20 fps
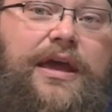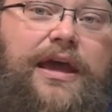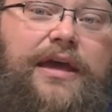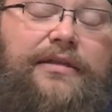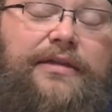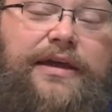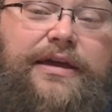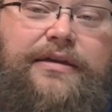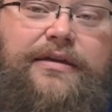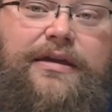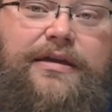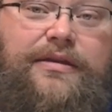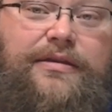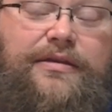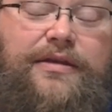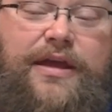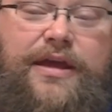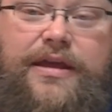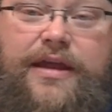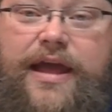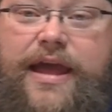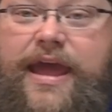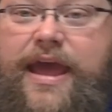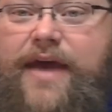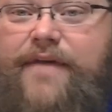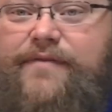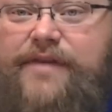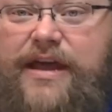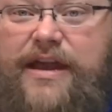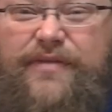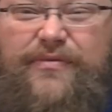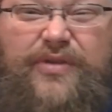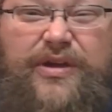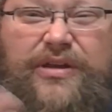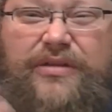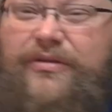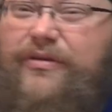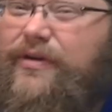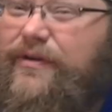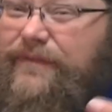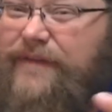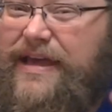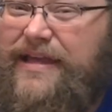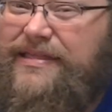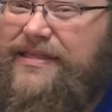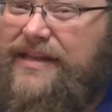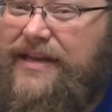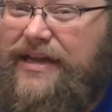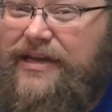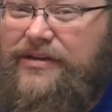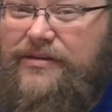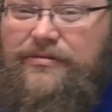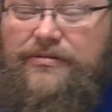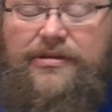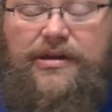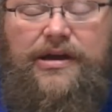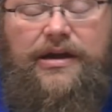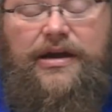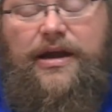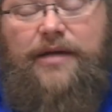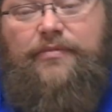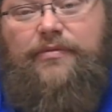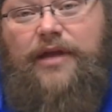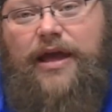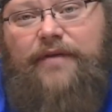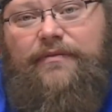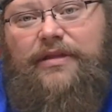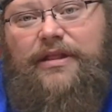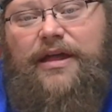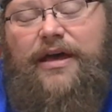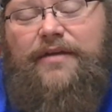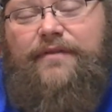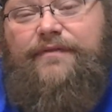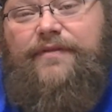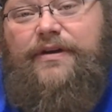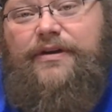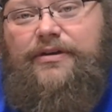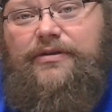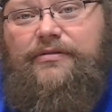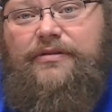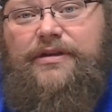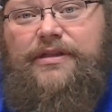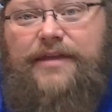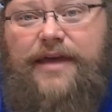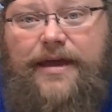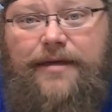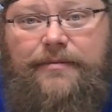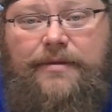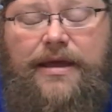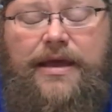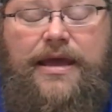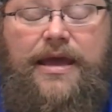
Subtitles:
I have kind of regular event that I do there, and I've been having a lot of fun doing that.